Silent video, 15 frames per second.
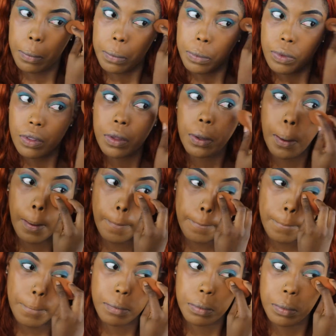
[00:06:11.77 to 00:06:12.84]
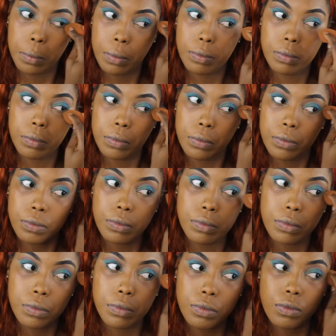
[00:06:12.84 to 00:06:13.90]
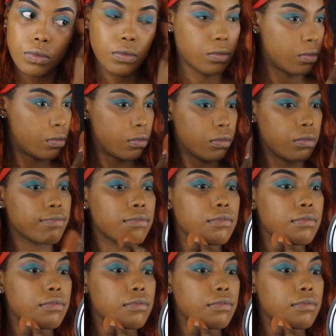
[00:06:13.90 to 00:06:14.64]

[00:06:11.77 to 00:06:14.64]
So then I didn't show you all,